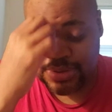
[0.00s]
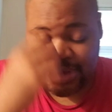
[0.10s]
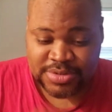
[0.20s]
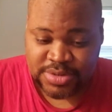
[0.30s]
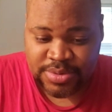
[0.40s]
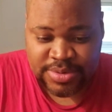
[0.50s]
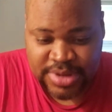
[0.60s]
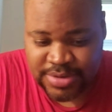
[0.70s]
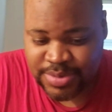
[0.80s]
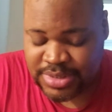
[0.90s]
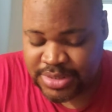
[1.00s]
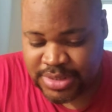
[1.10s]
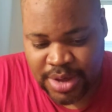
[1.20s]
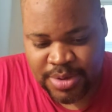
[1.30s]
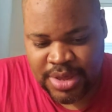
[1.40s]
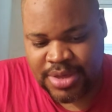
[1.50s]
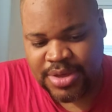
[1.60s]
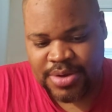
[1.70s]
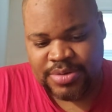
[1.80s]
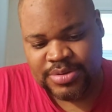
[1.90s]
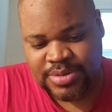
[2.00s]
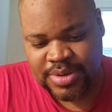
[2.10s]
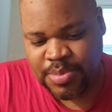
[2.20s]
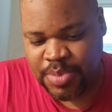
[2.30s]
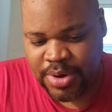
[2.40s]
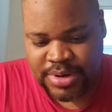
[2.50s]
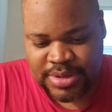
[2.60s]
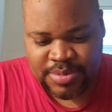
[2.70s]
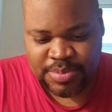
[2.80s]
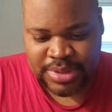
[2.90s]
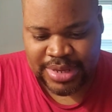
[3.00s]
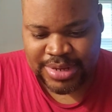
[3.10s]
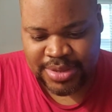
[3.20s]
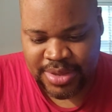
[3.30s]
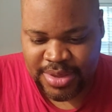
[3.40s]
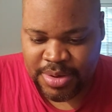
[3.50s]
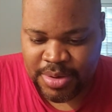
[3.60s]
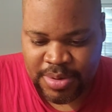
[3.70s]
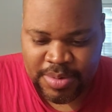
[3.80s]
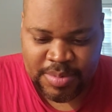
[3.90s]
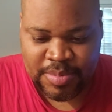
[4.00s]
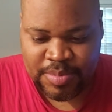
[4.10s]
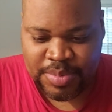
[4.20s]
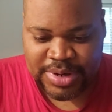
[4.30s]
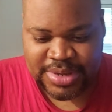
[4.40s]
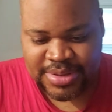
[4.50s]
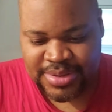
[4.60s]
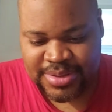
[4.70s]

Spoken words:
Drew injuries to top kickers Bernie Blaney, Buddy